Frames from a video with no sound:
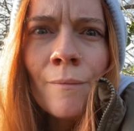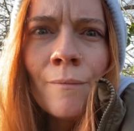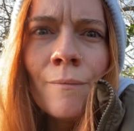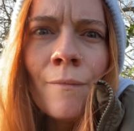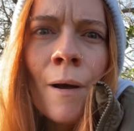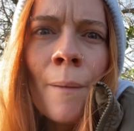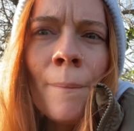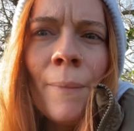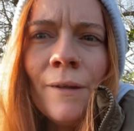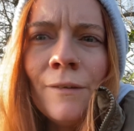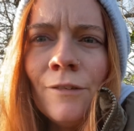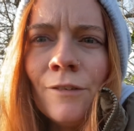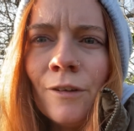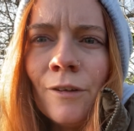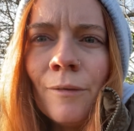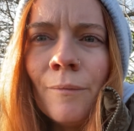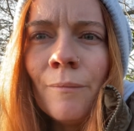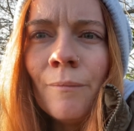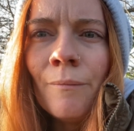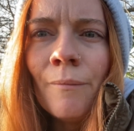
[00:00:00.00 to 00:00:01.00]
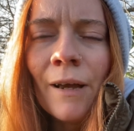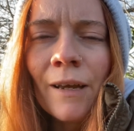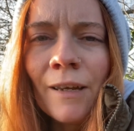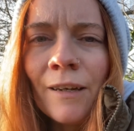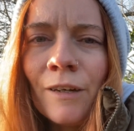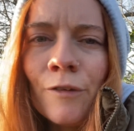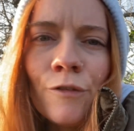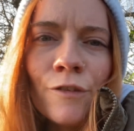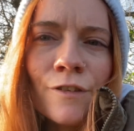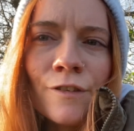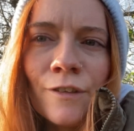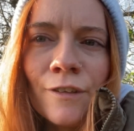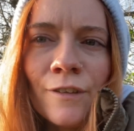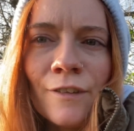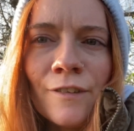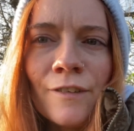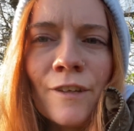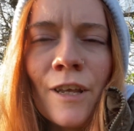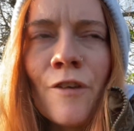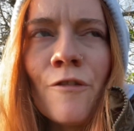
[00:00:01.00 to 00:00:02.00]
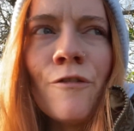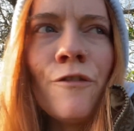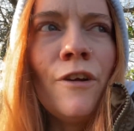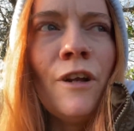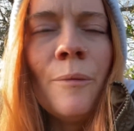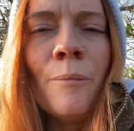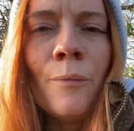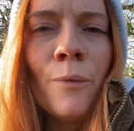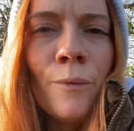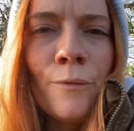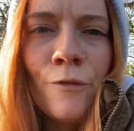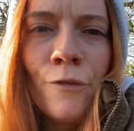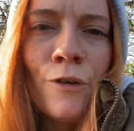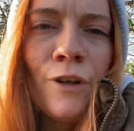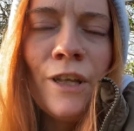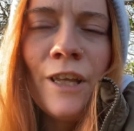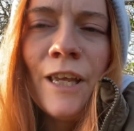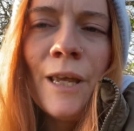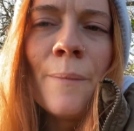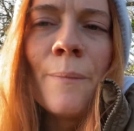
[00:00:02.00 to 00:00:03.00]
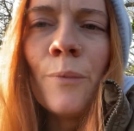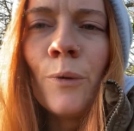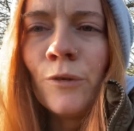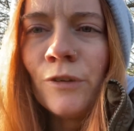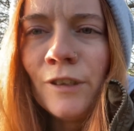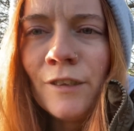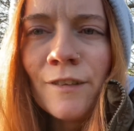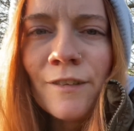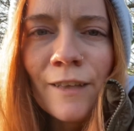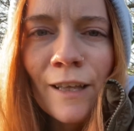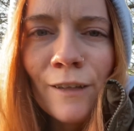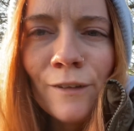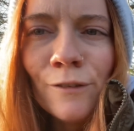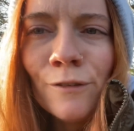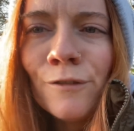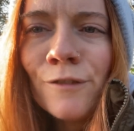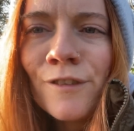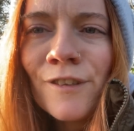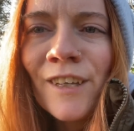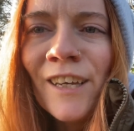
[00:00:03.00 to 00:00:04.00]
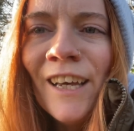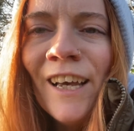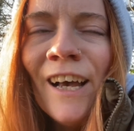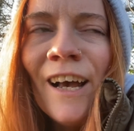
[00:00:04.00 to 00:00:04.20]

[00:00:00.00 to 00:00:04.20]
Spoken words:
abundant, magnificent, fully embodied selves.